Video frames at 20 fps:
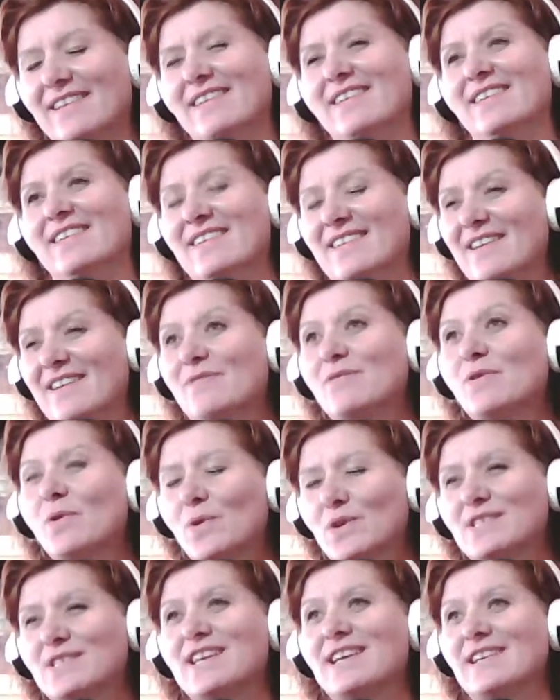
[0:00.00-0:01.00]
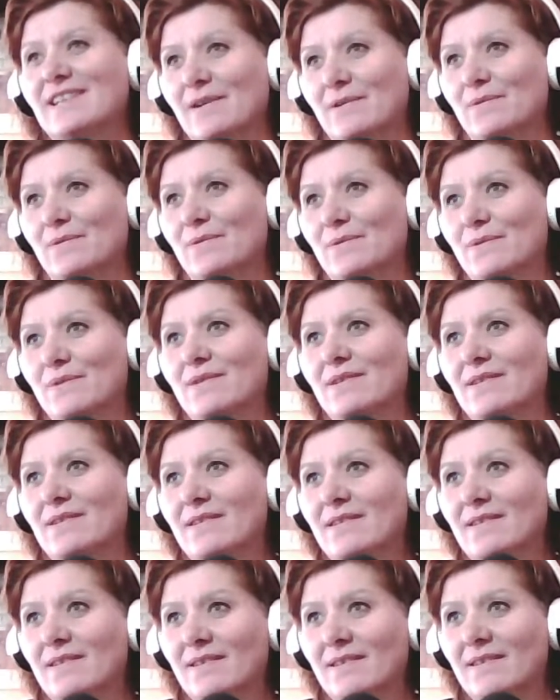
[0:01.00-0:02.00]
Yeah. It's like the
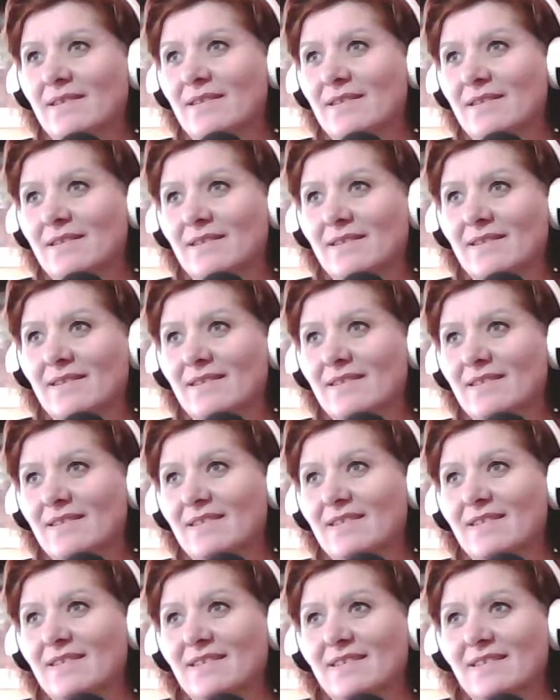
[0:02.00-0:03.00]
wino capital of the world.